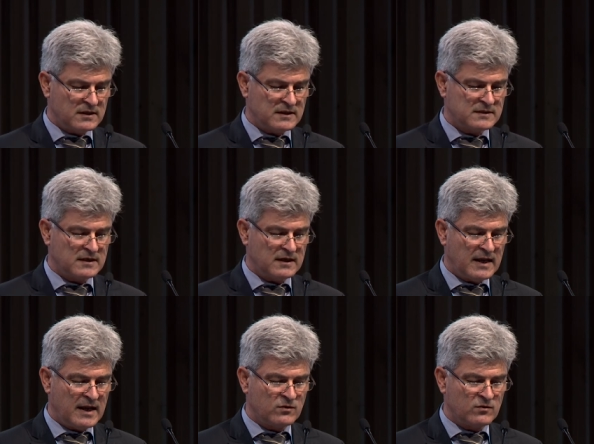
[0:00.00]
is in
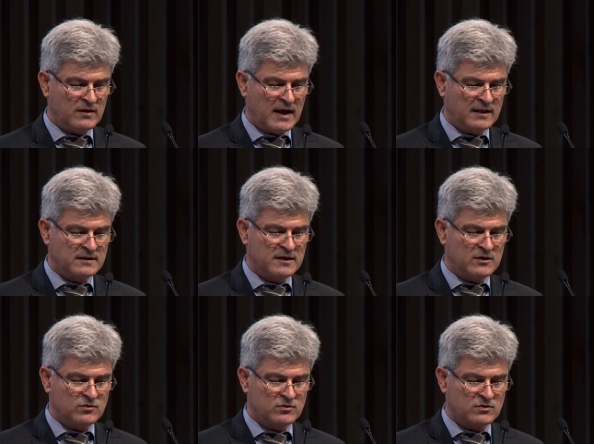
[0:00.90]
line with the
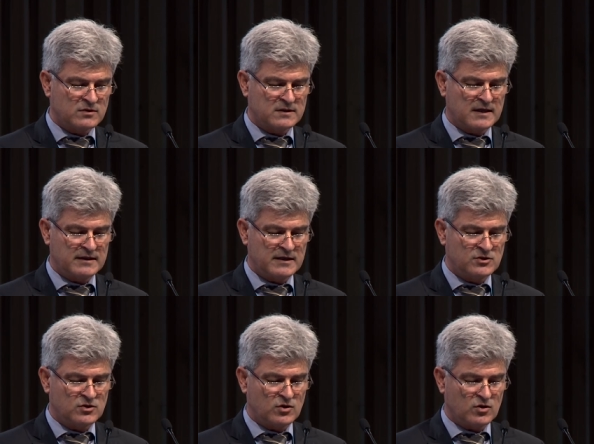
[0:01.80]
ITU's
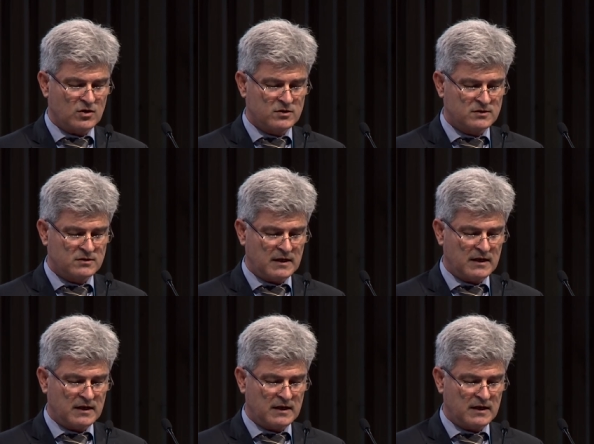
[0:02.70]
strategic goals